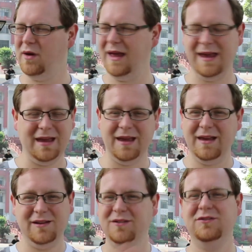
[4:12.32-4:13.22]

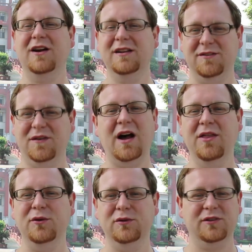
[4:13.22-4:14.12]
and tons of
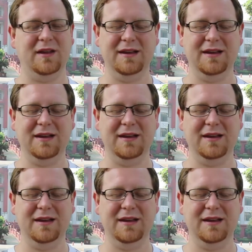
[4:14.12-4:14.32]
others.